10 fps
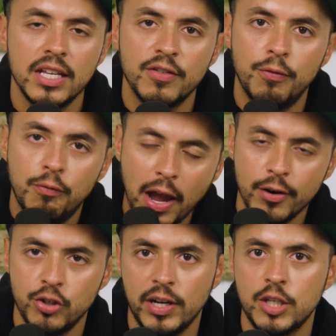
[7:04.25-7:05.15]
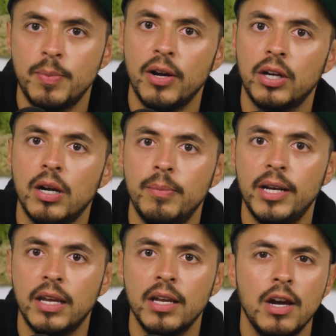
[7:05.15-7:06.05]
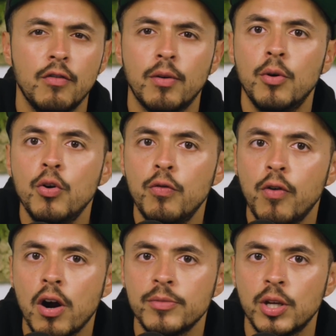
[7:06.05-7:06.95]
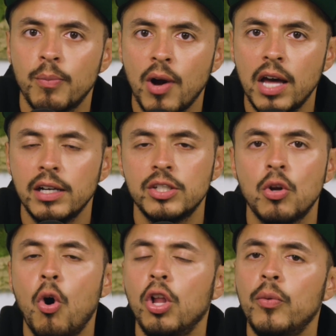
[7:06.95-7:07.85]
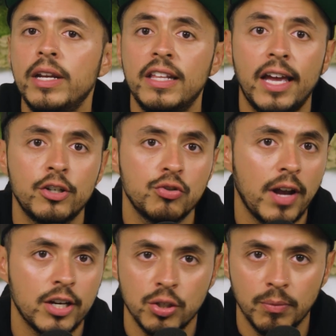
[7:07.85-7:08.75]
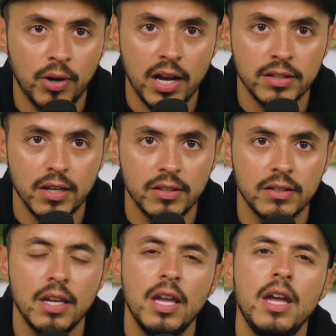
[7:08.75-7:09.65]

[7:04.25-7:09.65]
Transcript: It's a very transparent company from who farms their products all the way to the extraction process.